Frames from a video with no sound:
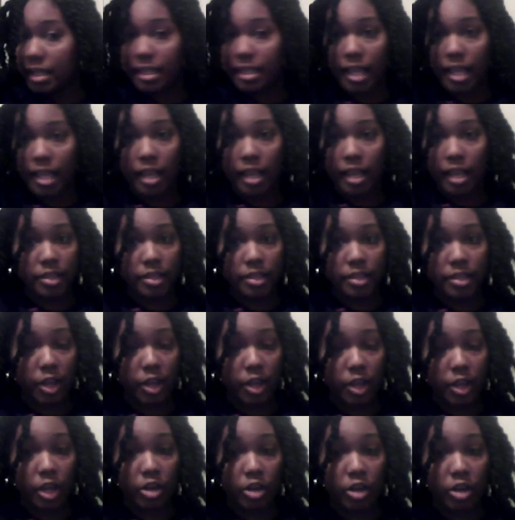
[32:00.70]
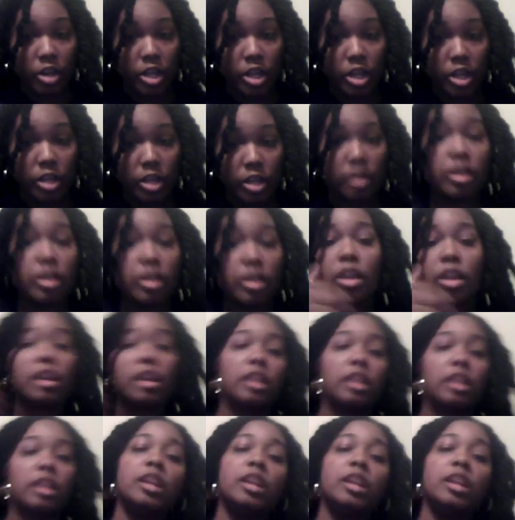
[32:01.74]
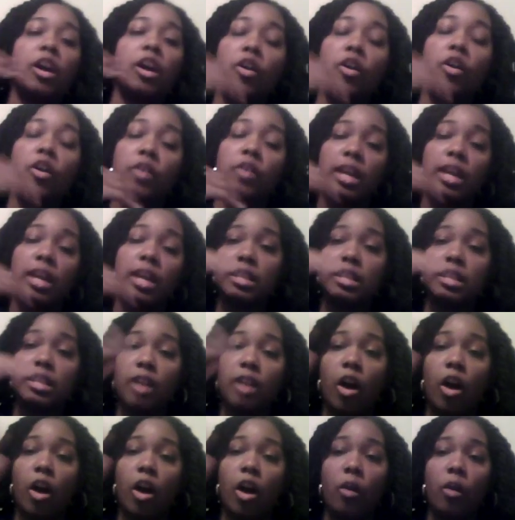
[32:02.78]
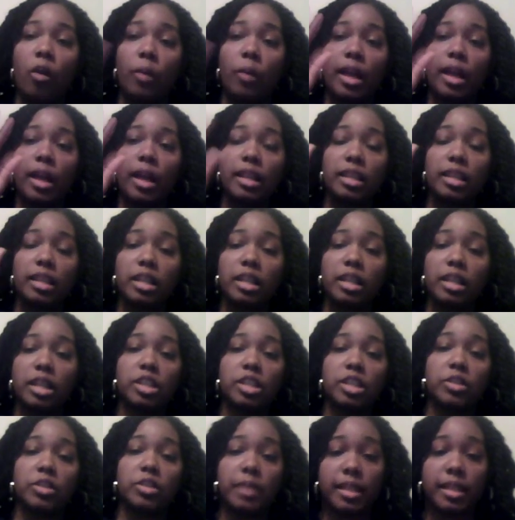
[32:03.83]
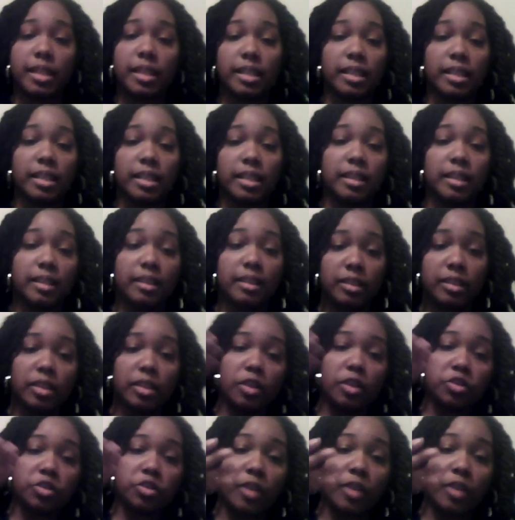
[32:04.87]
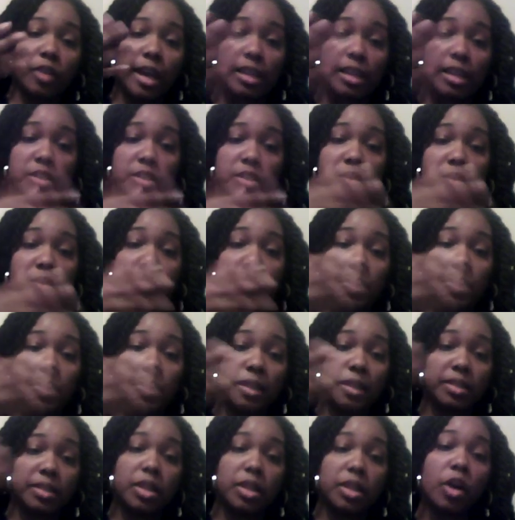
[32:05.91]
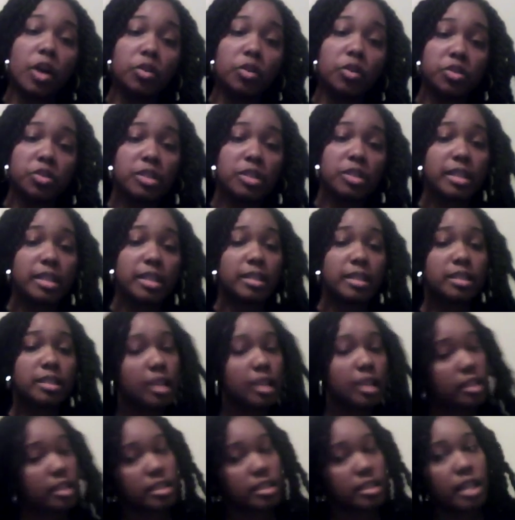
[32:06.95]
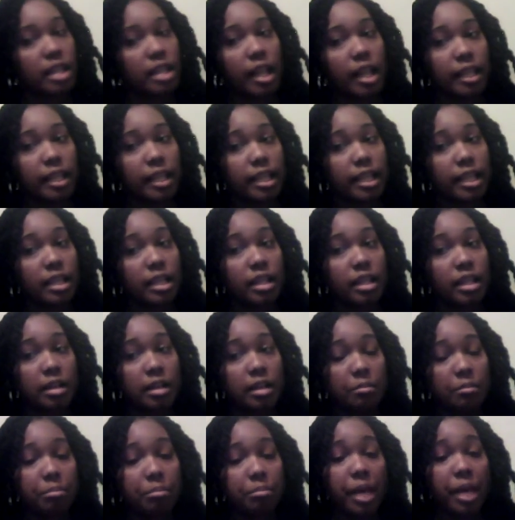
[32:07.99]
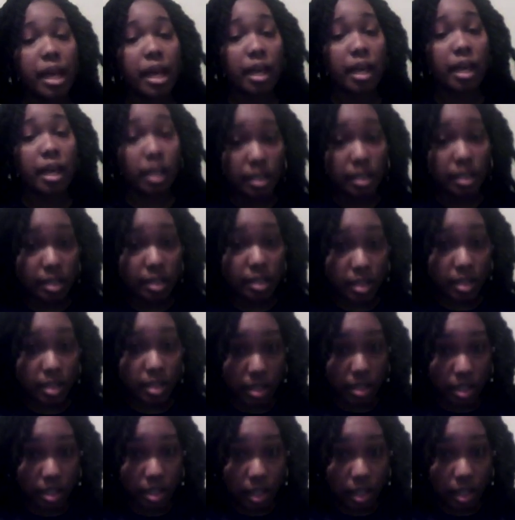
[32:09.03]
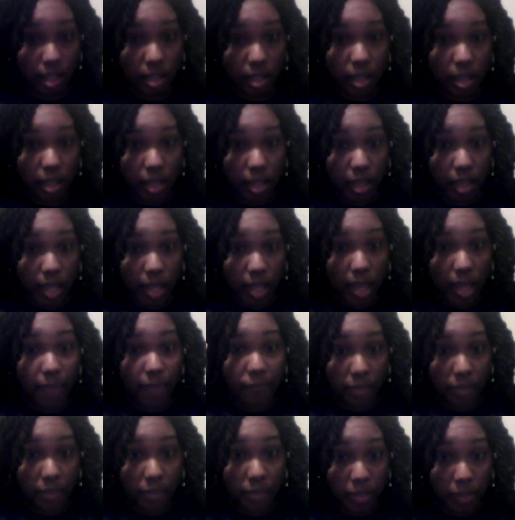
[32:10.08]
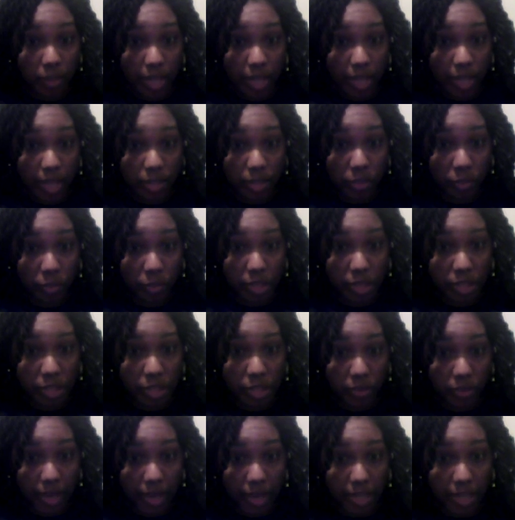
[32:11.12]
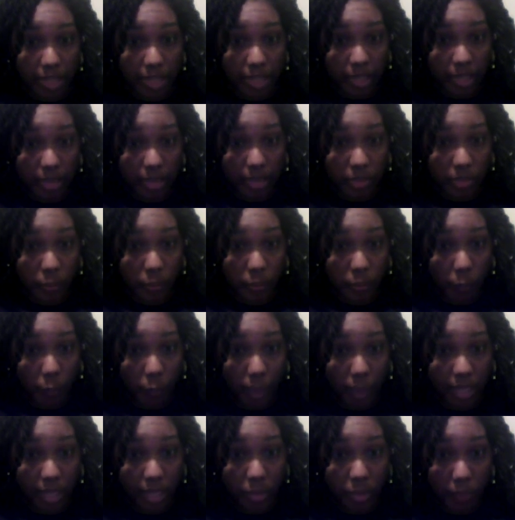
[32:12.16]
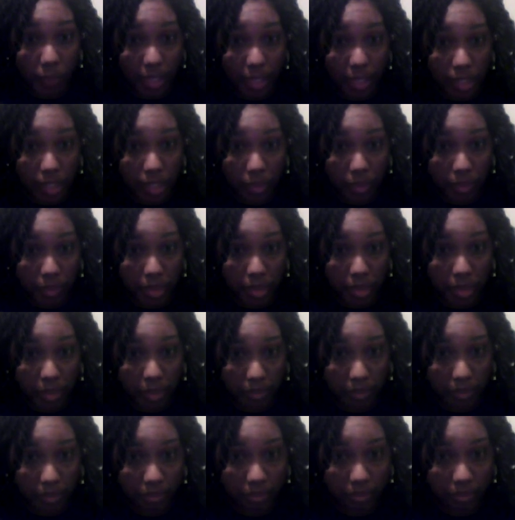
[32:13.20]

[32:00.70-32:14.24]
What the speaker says: tells her, you know, it's all well and good you getting, you know, trying to do with these soldiers and the Unsullied, but hell, you got 3 dragons. Why you ain't using them?